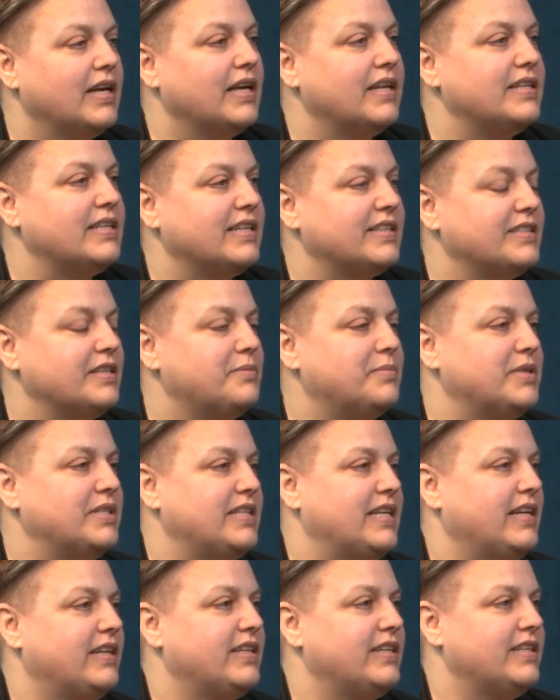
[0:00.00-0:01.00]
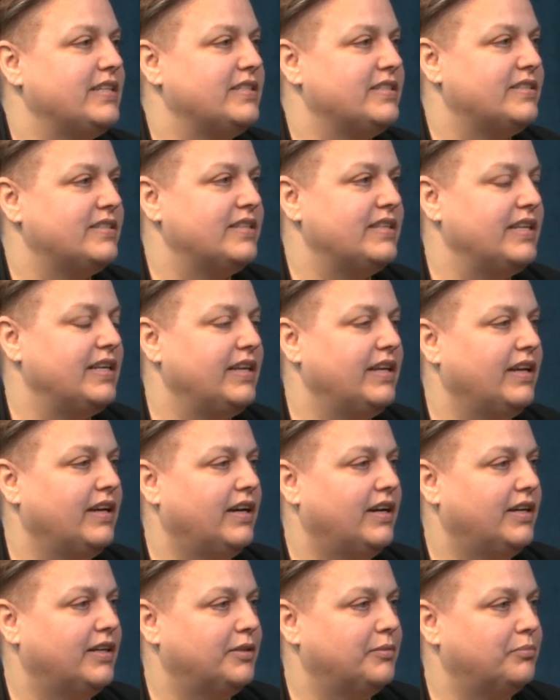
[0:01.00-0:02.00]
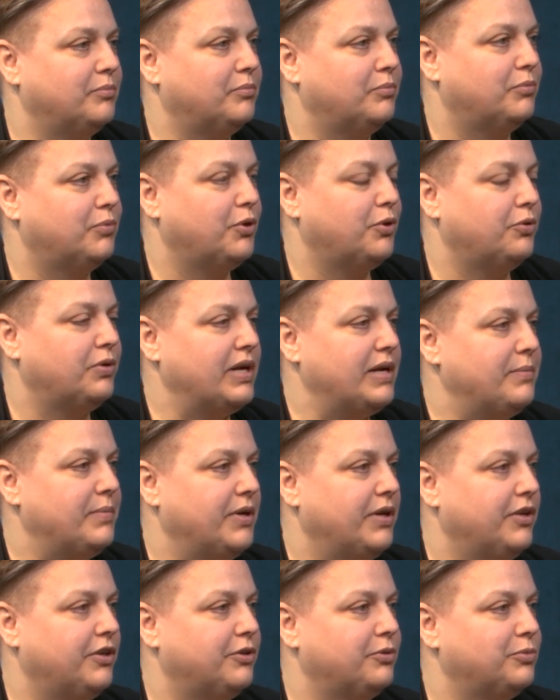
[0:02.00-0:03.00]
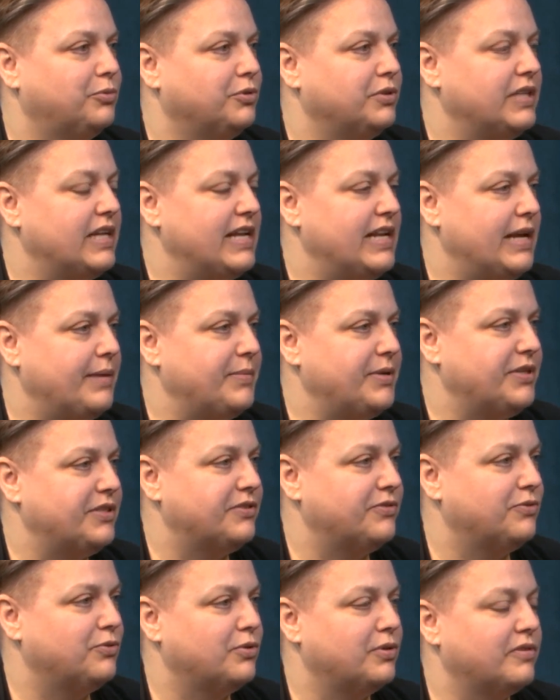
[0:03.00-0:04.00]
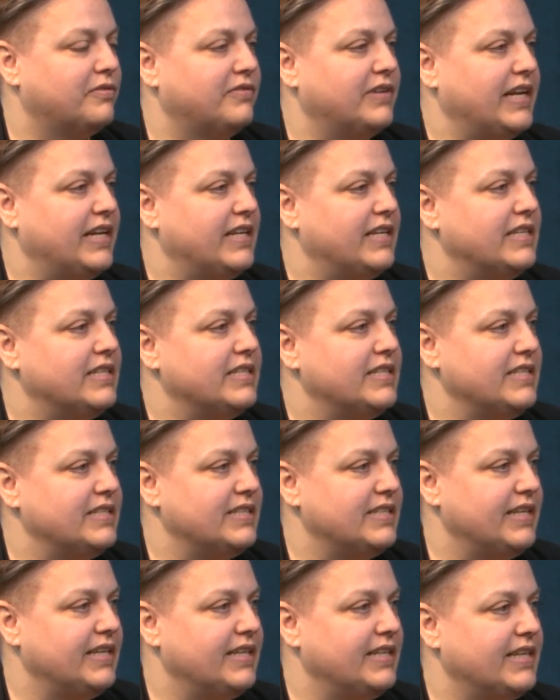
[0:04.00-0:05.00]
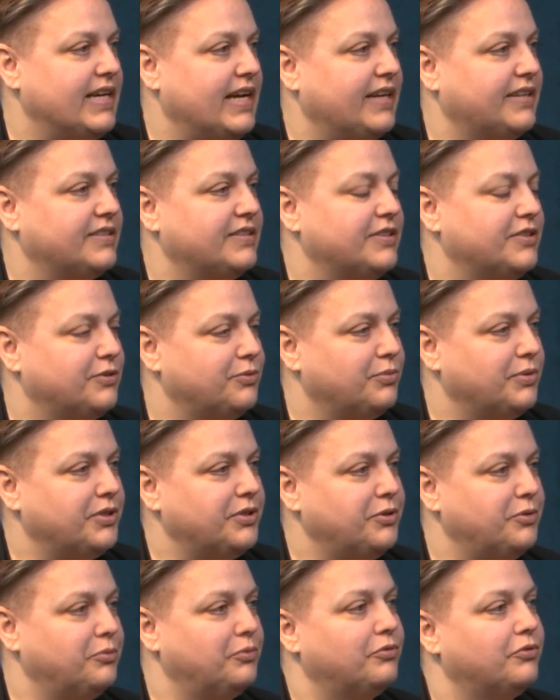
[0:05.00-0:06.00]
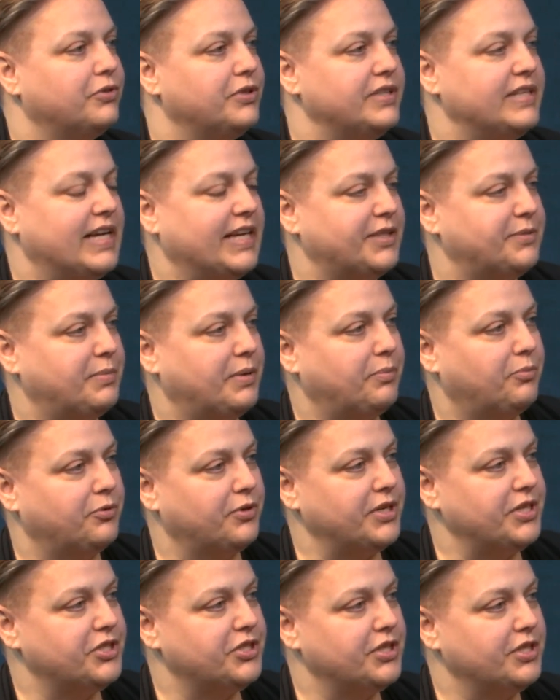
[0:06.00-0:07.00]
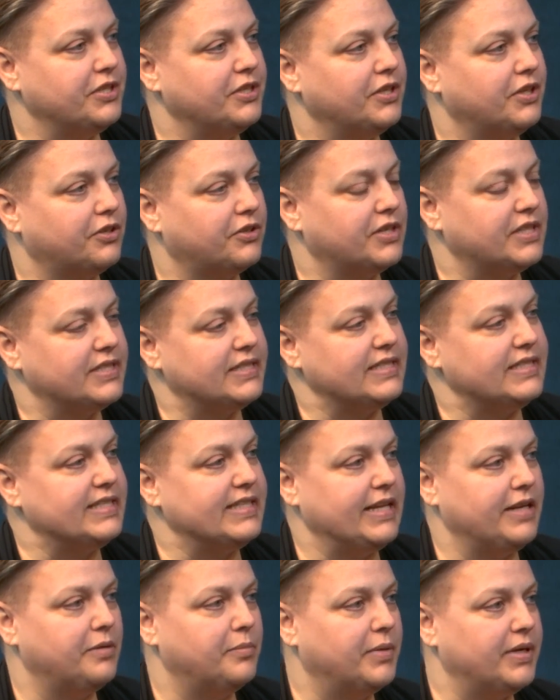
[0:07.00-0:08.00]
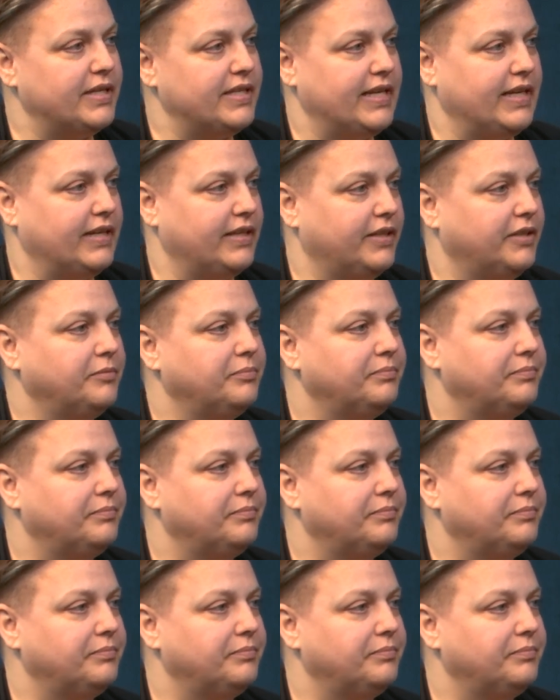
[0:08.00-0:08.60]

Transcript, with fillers: Tax Help Montana is the um, program under Rural Dynamics for VITA and TCE taxes. We do free tax preparation across the state of Montana.